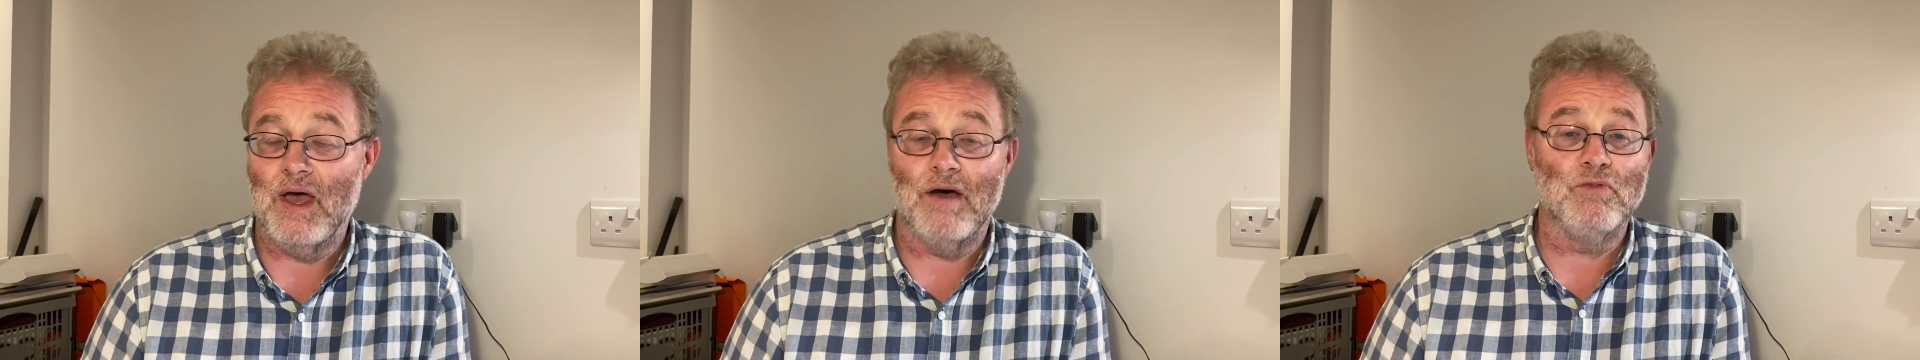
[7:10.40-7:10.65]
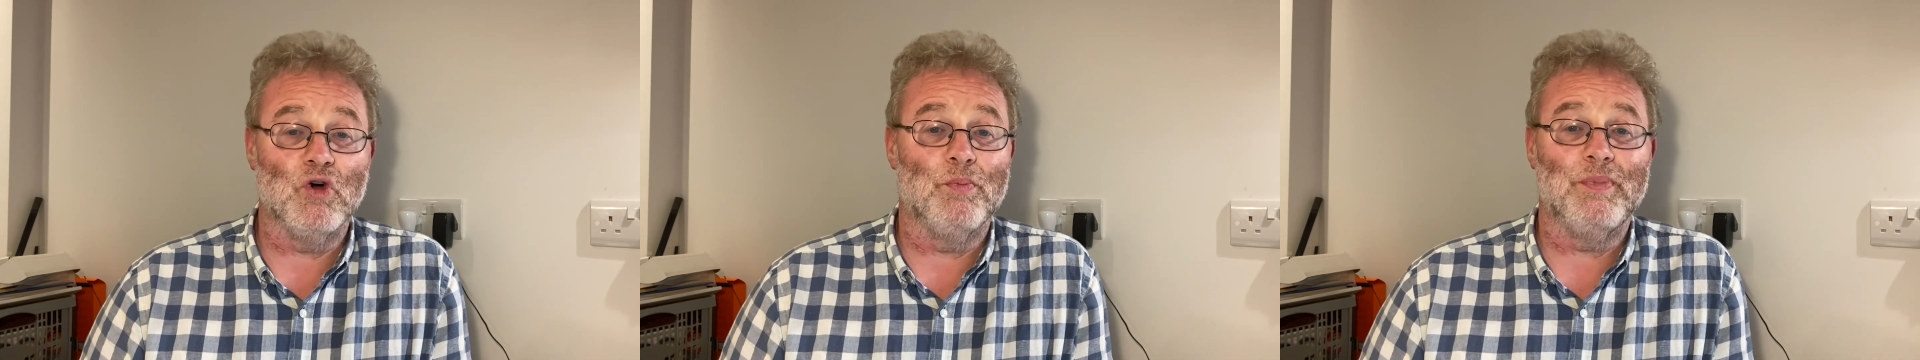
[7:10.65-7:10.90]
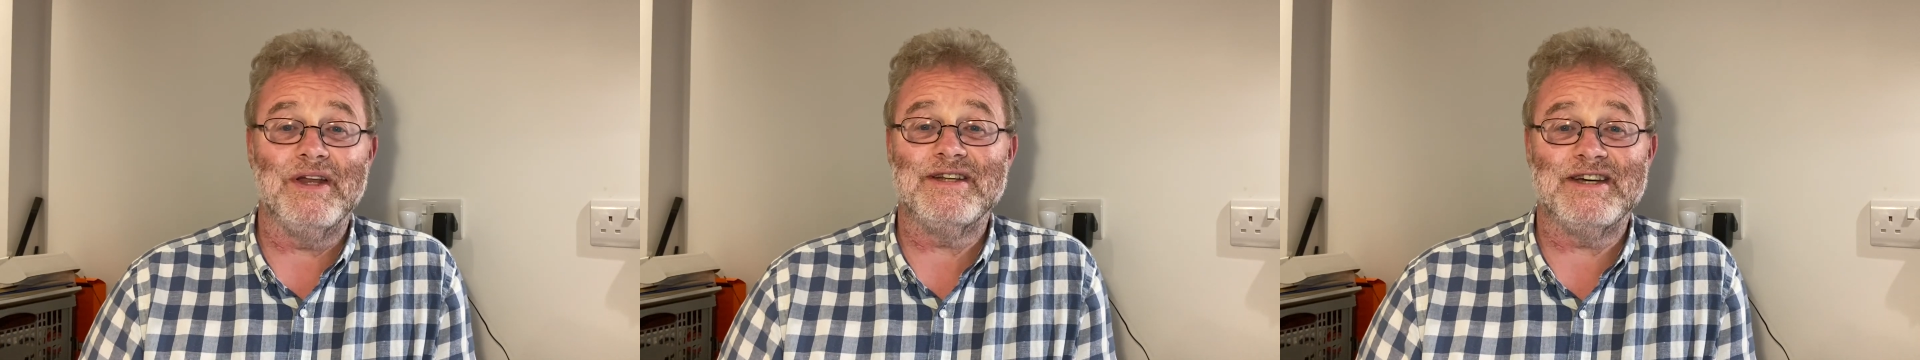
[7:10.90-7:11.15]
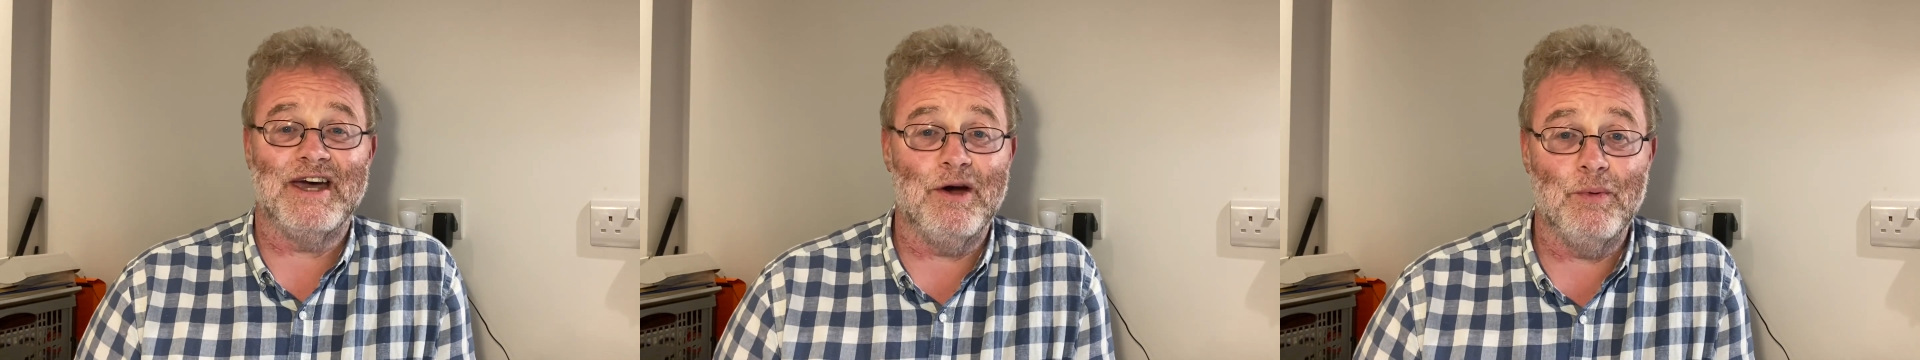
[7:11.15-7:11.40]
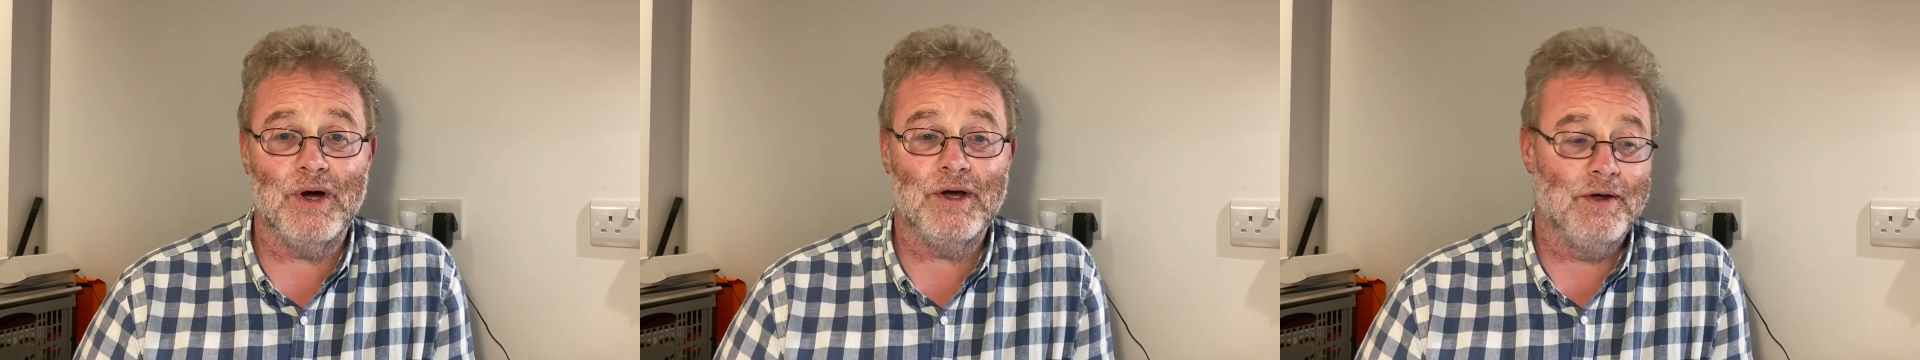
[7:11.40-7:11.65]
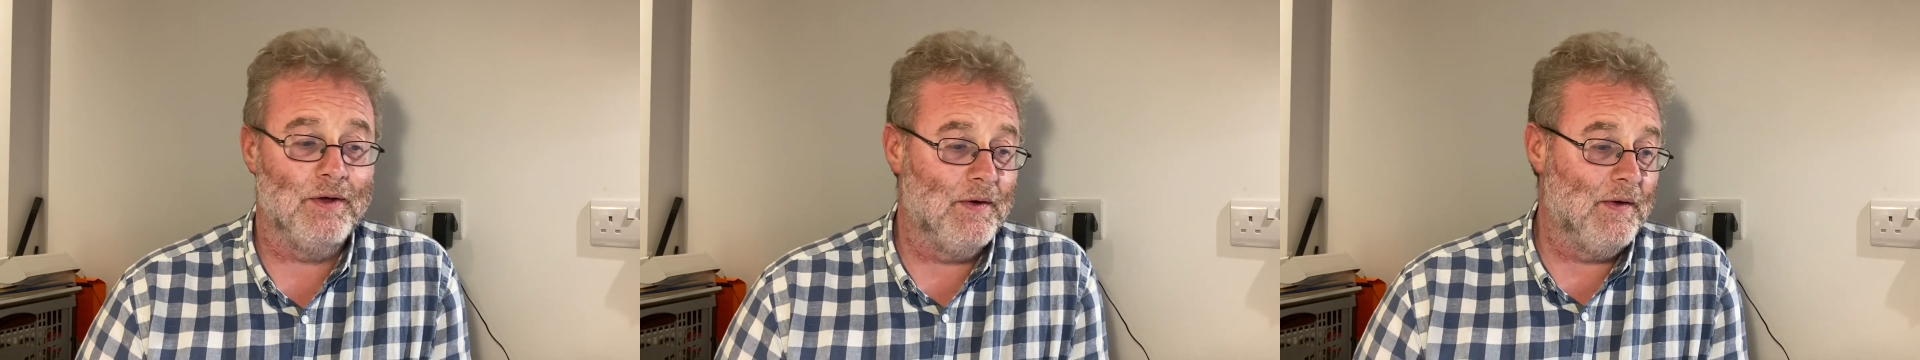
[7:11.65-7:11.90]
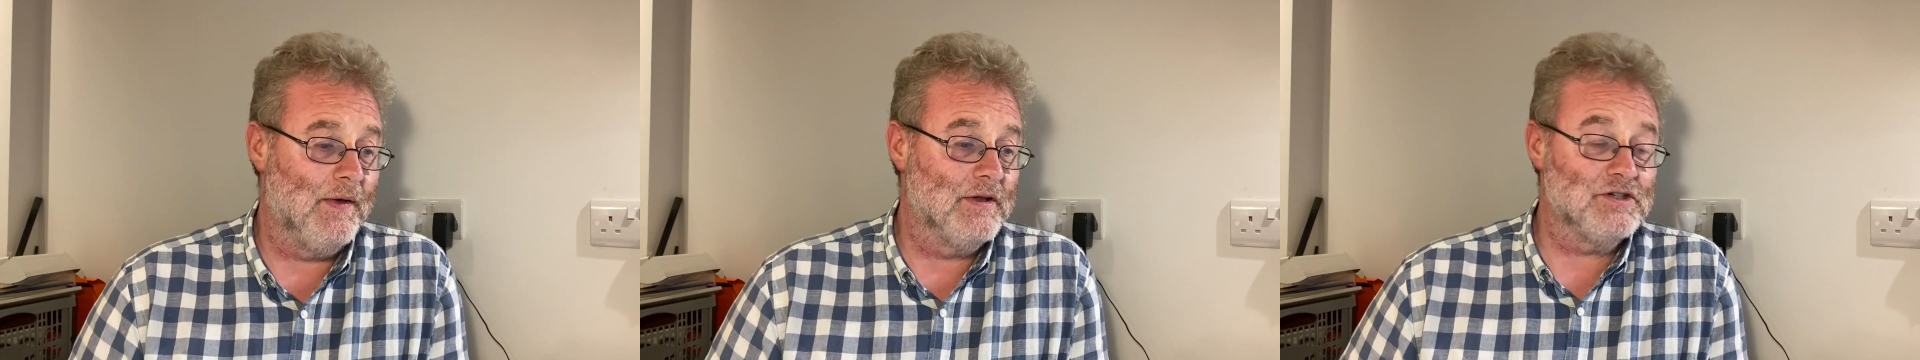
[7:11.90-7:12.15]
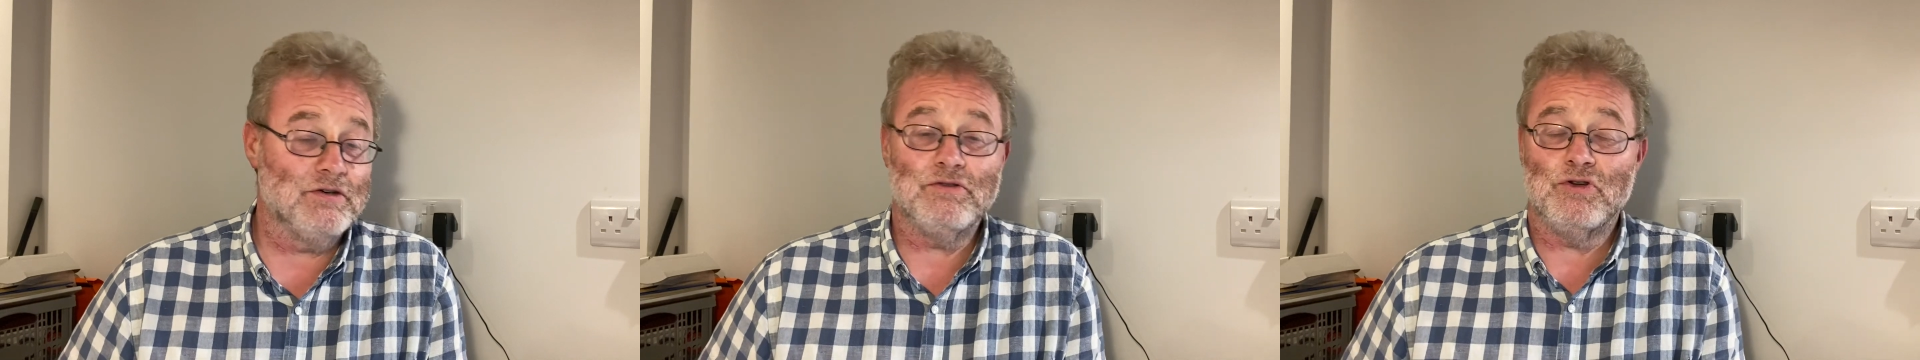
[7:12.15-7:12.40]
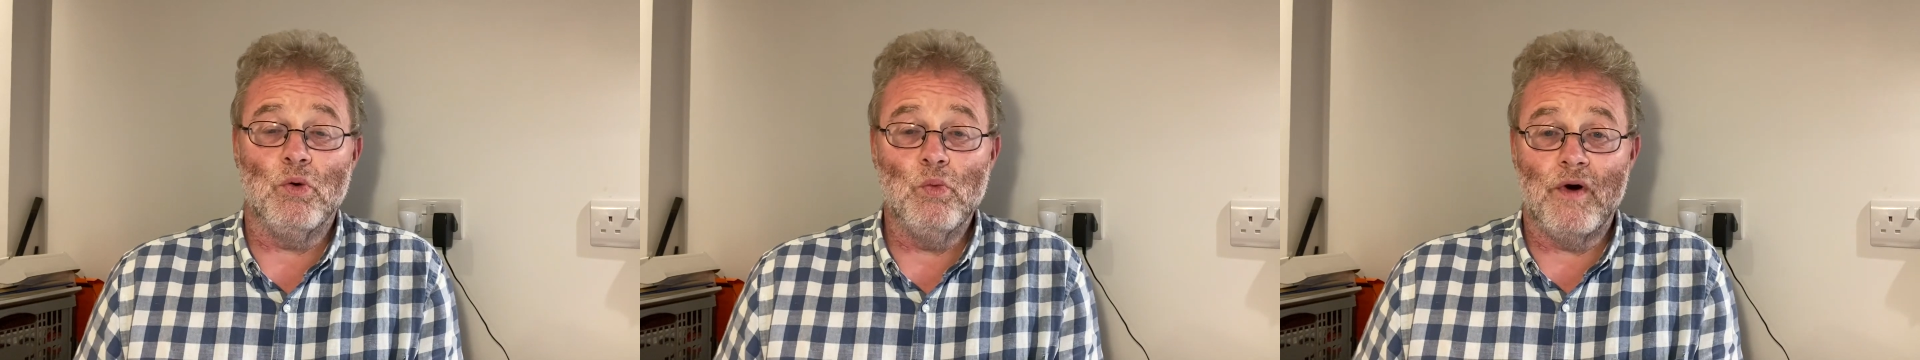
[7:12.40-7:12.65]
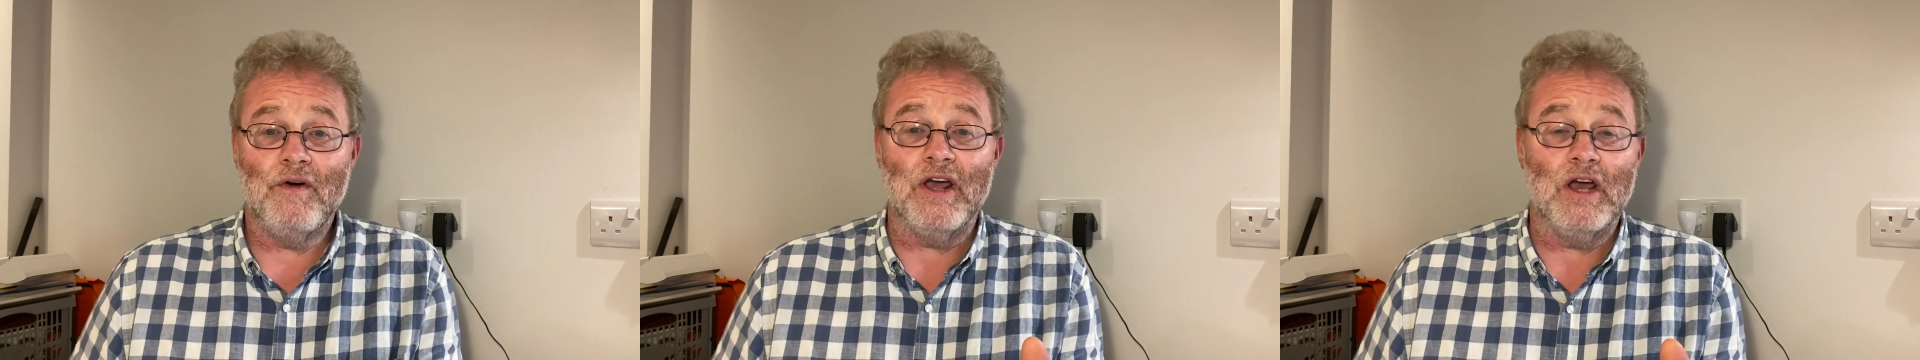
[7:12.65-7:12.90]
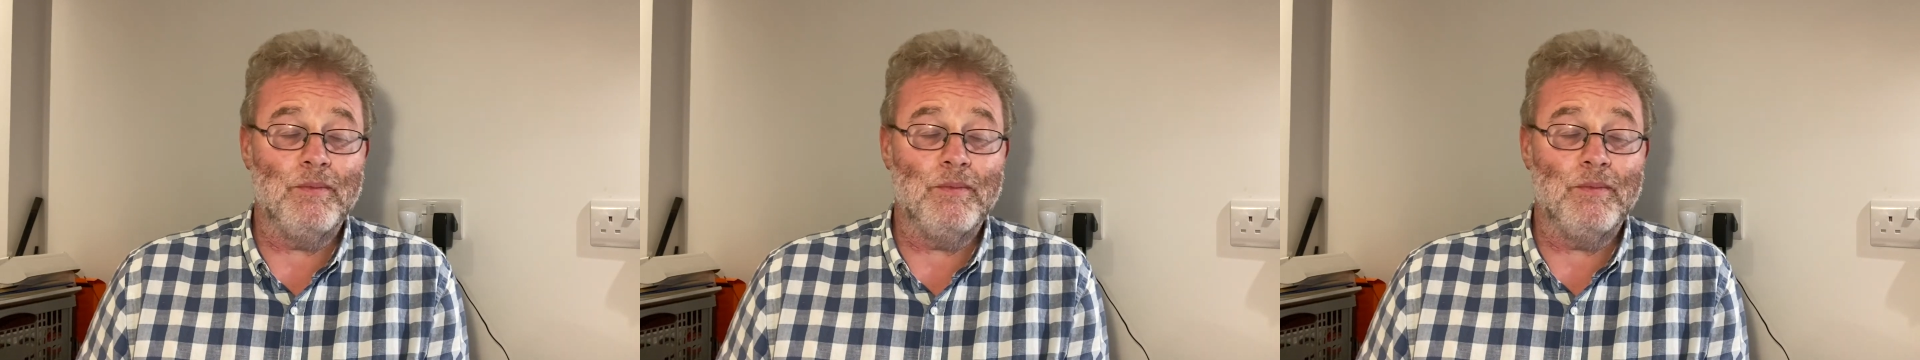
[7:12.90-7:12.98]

haven't got a big tower. So don't worry.